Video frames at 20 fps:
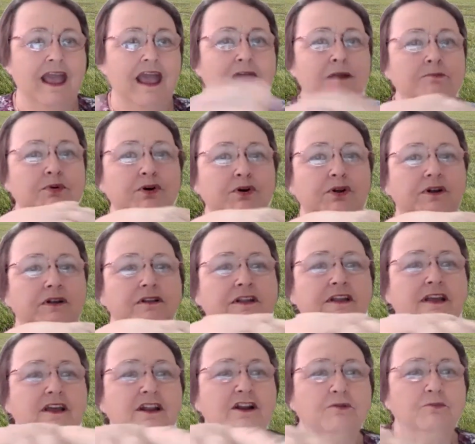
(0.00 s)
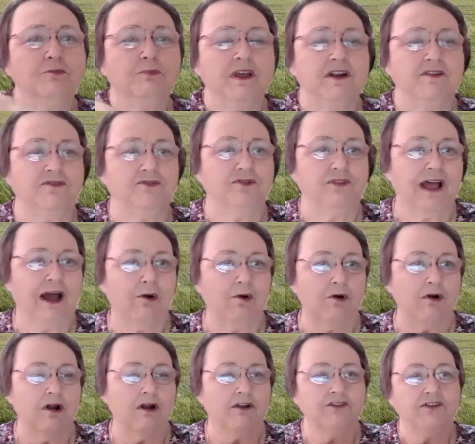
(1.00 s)
and put a little bit of
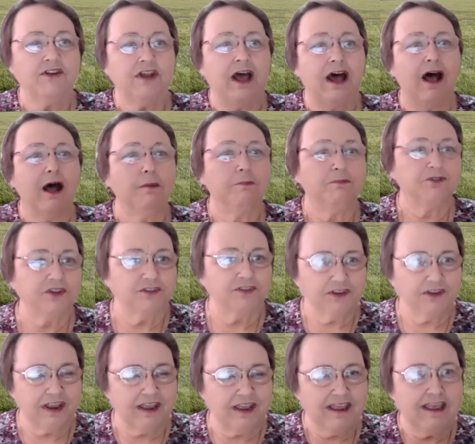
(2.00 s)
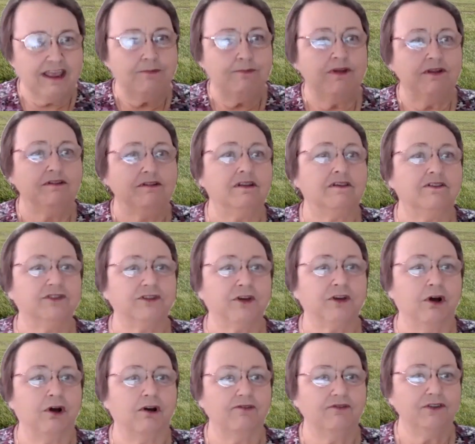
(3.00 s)
flour on top just to keep it
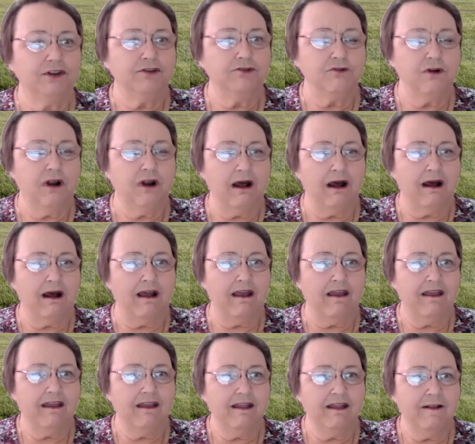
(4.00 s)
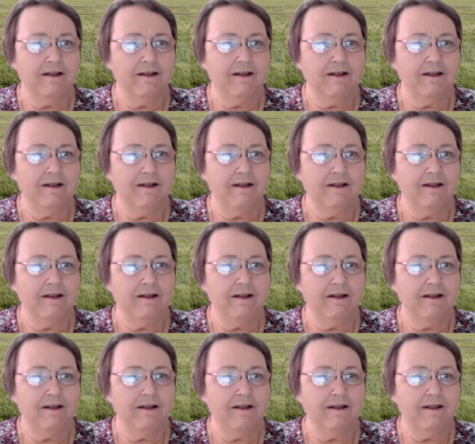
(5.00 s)
soft and dry.